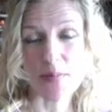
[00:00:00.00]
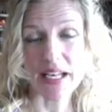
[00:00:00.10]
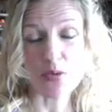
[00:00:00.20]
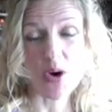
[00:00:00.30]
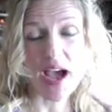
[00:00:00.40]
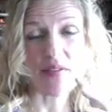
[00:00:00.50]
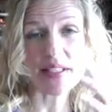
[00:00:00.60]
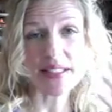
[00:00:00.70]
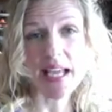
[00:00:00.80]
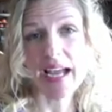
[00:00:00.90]
and it will have
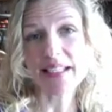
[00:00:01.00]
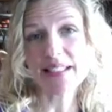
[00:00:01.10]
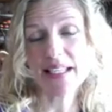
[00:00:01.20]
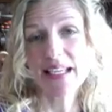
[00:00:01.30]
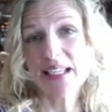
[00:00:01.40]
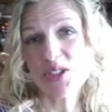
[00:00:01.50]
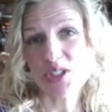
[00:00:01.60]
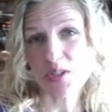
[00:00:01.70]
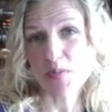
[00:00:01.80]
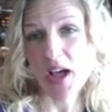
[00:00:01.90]
this nice
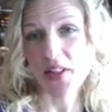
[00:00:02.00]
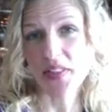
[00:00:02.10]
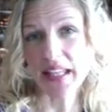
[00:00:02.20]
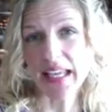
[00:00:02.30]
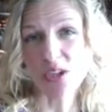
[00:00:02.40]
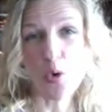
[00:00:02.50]
smell at the end.